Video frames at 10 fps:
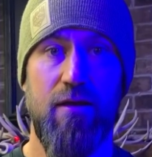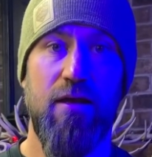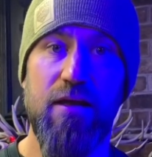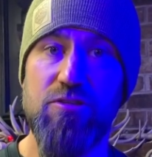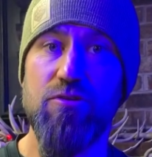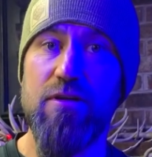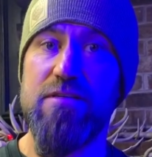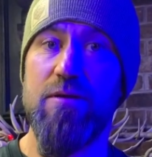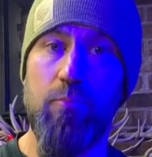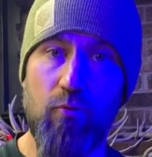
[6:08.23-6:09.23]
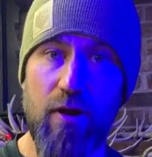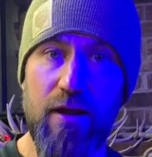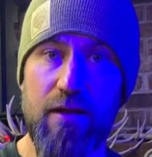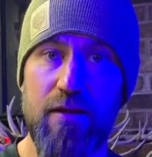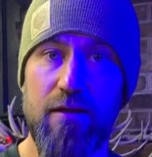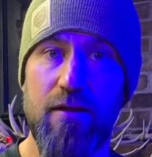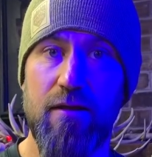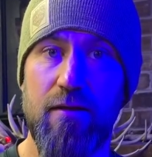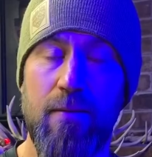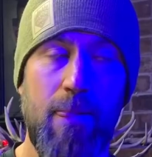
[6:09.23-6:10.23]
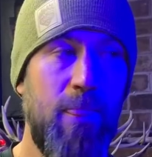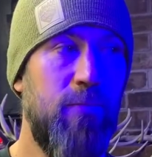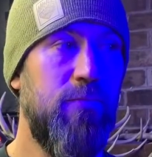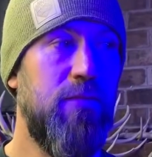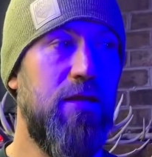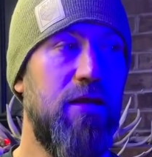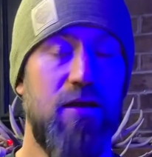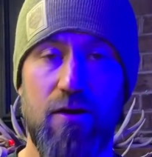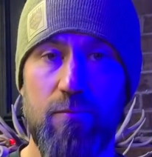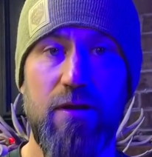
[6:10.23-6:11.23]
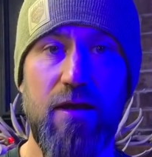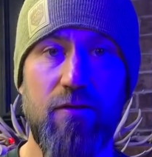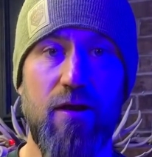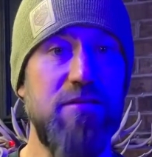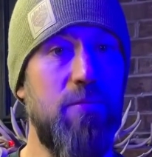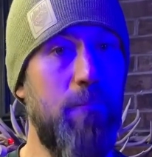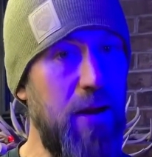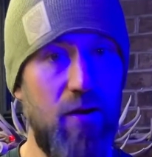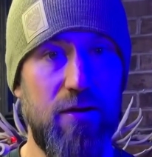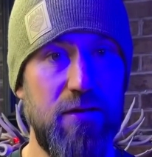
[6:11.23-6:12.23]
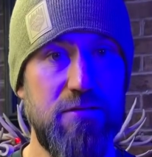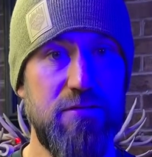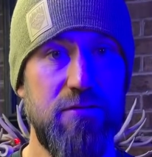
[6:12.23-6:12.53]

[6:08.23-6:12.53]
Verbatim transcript: Hit your knees and pray come together as Americans,